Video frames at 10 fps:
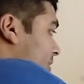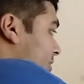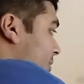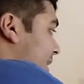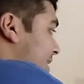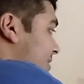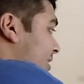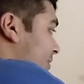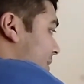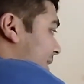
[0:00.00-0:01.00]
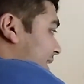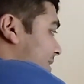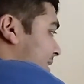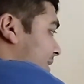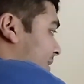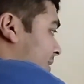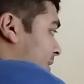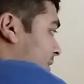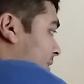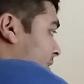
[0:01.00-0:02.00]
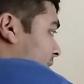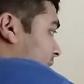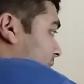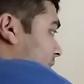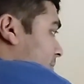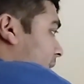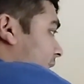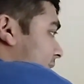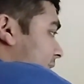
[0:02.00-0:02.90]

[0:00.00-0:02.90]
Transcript: so we get sine of mx minus